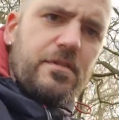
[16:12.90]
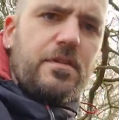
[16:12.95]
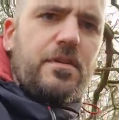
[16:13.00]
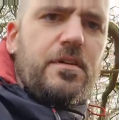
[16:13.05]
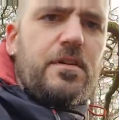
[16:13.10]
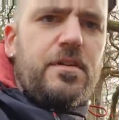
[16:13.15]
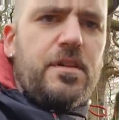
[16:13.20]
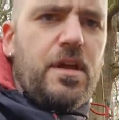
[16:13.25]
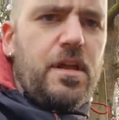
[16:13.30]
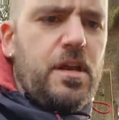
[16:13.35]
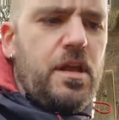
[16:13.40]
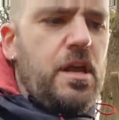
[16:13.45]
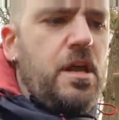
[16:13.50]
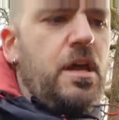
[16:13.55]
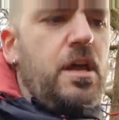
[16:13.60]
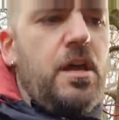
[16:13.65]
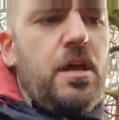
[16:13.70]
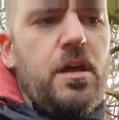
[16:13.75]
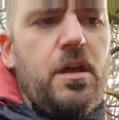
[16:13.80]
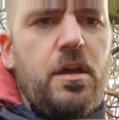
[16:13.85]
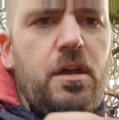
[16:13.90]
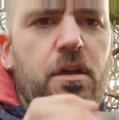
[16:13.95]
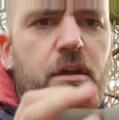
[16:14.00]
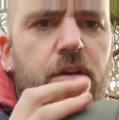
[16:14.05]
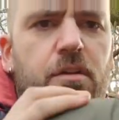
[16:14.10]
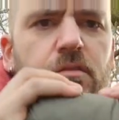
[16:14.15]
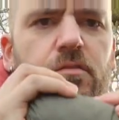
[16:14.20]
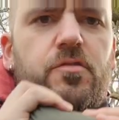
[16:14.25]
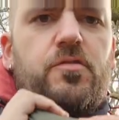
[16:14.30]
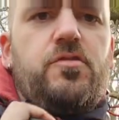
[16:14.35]
and then
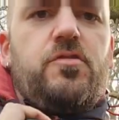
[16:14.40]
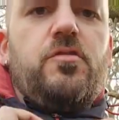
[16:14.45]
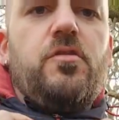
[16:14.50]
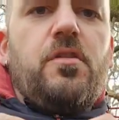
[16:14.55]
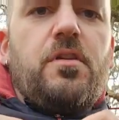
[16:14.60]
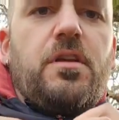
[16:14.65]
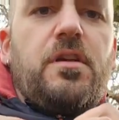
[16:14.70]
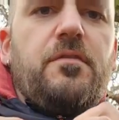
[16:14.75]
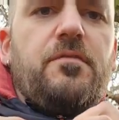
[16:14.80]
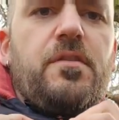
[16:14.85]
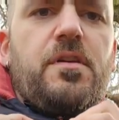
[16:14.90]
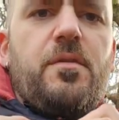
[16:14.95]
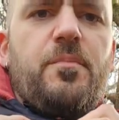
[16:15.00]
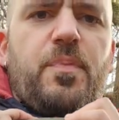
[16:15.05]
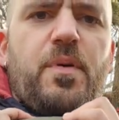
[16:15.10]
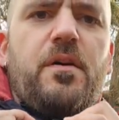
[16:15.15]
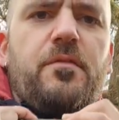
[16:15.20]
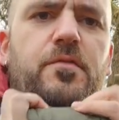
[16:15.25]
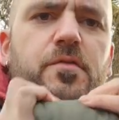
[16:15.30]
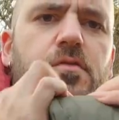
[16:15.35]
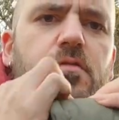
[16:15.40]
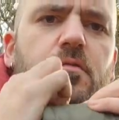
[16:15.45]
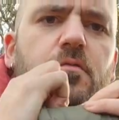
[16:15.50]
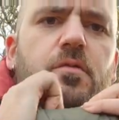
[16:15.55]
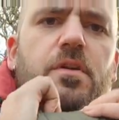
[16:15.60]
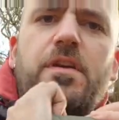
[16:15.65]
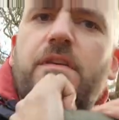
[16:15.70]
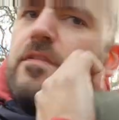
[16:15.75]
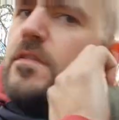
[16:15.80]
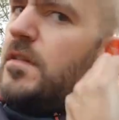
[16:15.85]
just sort of give it a bit of a
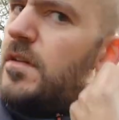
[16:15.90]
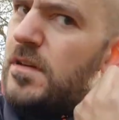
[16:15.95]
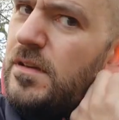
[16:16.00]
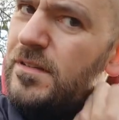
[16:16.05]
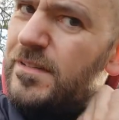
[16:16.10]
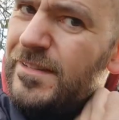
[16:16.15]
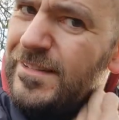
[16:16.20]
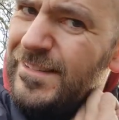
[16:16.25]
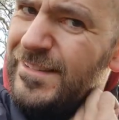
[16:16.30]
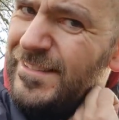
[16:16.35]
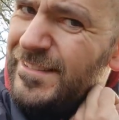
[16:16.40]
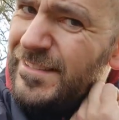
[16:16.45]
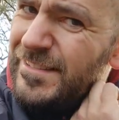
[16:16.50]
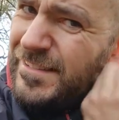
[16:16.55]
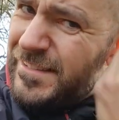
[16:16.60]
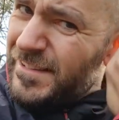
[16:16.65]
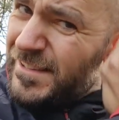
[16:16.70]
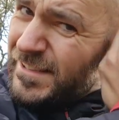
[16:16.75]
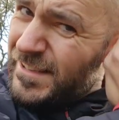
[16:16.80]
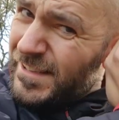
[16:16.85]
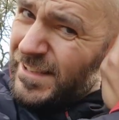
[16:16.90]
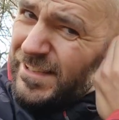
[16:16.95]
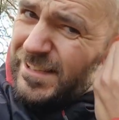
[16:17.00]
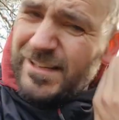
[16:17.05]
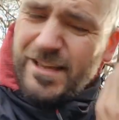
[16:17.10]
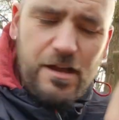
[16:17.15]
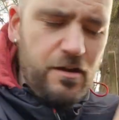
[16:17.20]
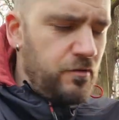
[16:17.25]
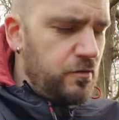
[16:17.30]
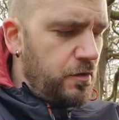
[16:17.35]
squeeze,
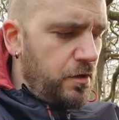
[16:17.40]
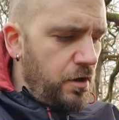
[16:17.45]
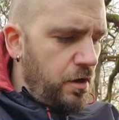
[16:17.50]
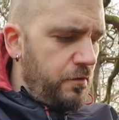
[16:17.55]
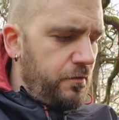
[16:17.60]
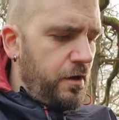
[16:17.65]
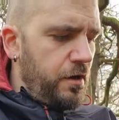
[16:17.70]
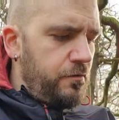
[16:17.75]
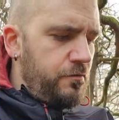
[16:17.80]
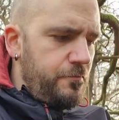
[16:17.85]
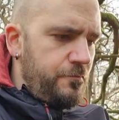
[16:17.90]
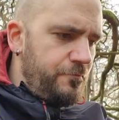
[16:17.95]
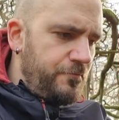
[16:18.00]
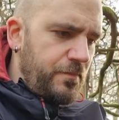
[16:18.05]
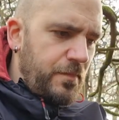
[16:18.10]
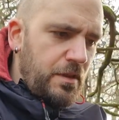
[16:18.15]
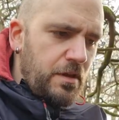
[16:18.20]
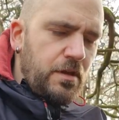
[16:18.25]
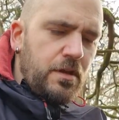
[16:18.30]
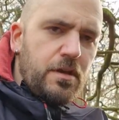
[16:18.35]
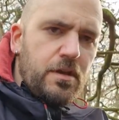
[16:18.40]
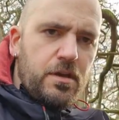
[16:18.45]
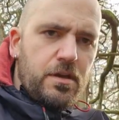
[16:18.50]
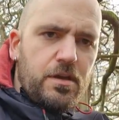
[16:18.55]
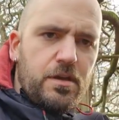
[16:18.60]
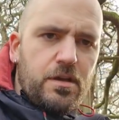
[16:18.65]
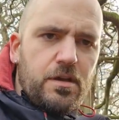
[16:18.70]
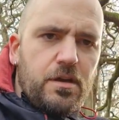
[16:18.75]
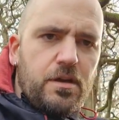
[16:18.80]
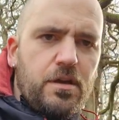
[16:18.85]
get all the air out,
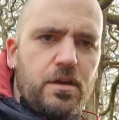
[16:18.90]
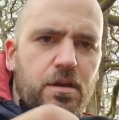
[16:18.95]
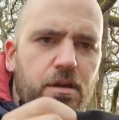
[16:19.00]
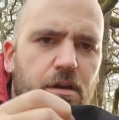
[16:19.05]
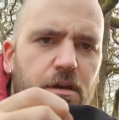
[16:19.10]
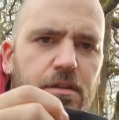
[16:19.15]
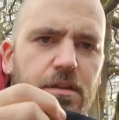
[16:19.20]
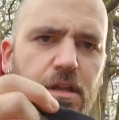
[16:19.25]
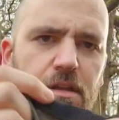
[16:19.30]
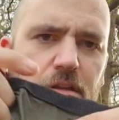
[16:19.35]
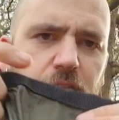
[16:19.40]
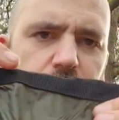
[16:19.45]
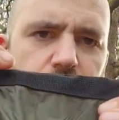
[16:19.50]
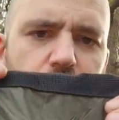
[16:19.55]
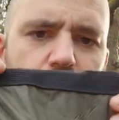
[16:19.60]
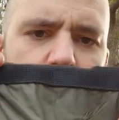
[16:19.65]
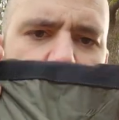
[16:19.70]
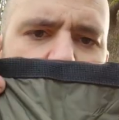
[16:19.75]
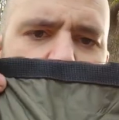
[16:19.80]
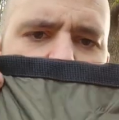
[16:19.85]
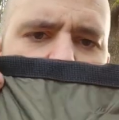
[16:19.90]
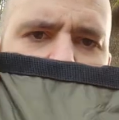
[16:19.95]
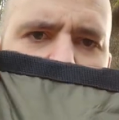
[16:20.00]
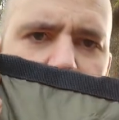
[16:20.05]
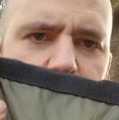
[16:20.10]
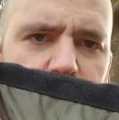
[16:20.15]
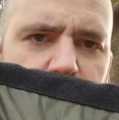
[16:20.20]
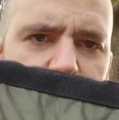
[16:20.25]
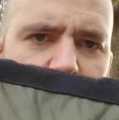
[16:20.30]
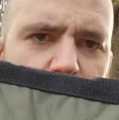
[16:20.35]
and then you've got this
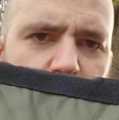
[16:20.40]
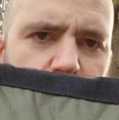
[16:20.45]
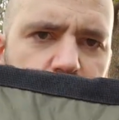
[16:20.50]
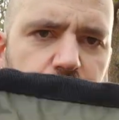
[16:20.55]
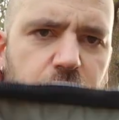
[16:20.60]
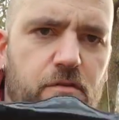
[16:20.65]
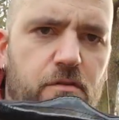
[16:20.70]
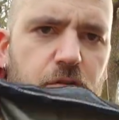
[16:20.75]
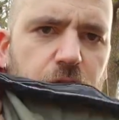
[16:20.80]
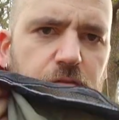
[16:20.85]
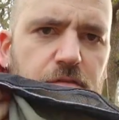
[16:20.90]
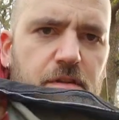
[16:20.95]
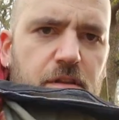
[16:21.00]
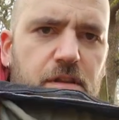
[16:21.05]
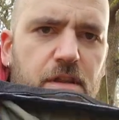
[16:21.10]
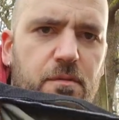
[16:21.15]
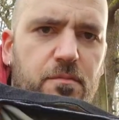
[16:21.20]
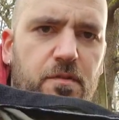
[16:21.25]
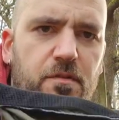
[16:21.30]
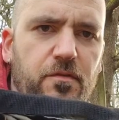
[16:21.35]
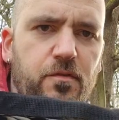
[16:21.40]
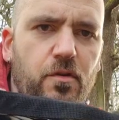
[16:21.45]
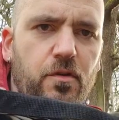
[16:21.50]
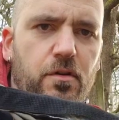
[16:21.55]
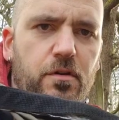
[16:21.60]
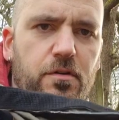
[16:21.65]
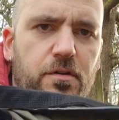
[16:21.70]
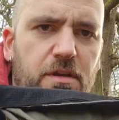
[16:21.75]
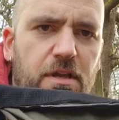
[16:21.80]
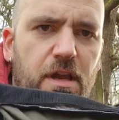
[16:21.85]
design. I'm sure you've seen them before.
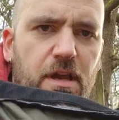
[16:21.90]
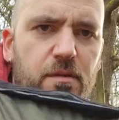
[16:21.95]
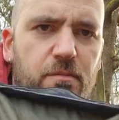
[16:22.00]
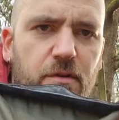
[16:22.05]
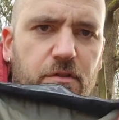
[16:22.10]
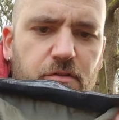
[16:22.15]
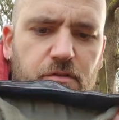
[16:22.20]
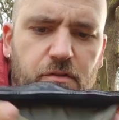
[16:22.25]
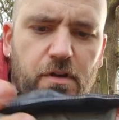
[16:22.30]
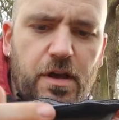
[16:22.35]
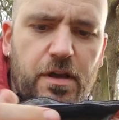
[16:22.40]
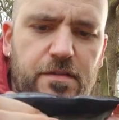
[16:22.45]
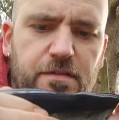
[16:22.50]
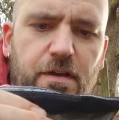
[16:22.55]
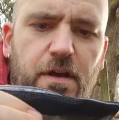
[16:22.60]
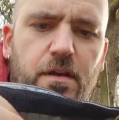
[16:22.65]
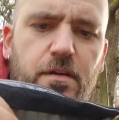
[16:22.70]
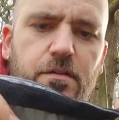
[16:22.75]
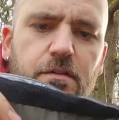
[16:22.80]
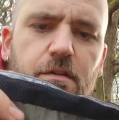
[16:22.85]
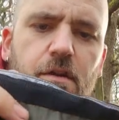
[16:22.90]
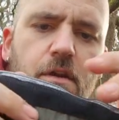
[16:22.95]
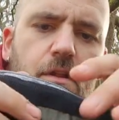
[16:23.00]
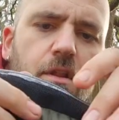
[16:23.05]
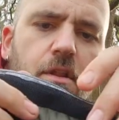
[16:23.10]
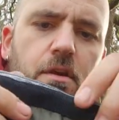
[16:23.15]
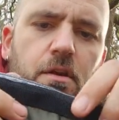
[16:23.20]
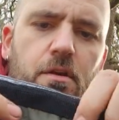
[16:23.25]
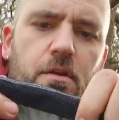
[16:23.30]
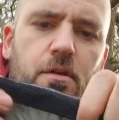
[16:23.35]
You get them on dry sacks.
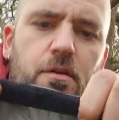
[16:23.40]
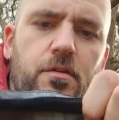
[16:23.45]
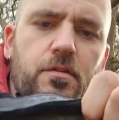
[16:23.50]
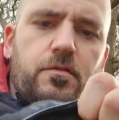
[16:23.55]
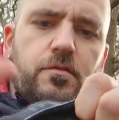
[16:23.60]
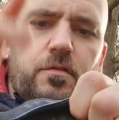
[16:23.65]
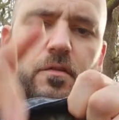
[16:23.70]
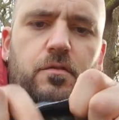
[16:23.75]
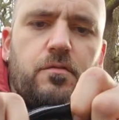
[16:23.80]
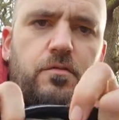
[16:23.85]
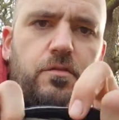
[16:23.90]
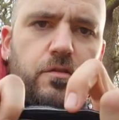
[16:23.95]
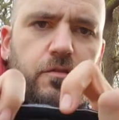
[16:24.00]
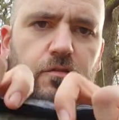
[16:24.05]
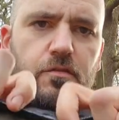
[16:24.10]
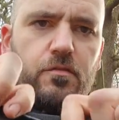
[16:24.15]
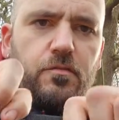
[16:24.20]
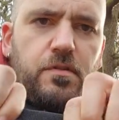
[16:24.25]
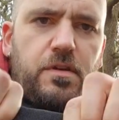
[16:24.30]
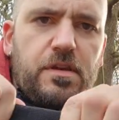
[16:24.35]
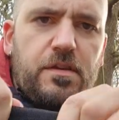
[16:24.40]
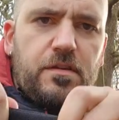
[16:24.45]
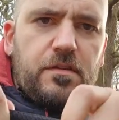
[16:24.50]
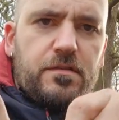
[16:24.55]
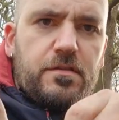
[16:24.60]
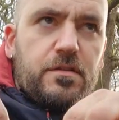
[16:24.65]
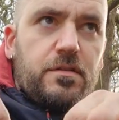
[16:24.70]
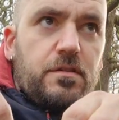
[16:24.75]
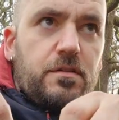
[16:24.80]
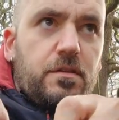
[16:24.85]
So I'm going to
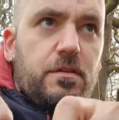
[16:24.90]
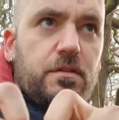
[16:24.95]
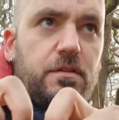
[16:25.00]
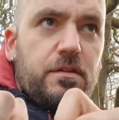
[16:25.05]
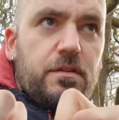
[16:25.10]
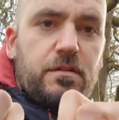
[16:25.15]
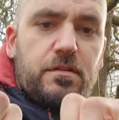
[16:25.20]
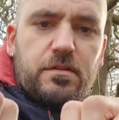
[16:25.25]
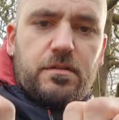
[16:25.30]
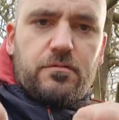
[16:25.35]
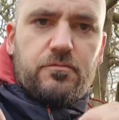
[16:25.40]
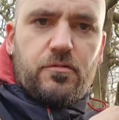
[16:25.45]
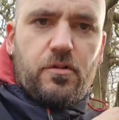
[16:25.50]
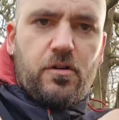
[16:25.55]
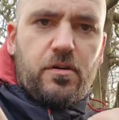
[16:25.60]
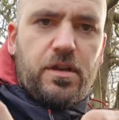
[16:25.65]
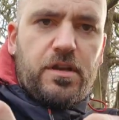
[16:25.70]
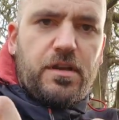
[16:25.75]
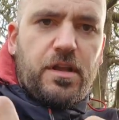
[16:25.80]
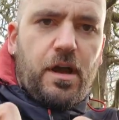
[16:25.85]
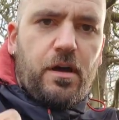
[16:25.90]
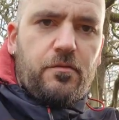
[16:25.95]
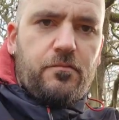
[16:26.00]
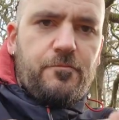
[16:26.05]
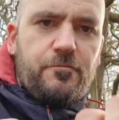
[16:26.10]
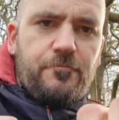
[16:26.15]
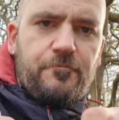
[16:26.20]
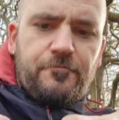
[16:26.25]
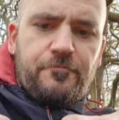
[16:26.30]
squeeze, roll it down,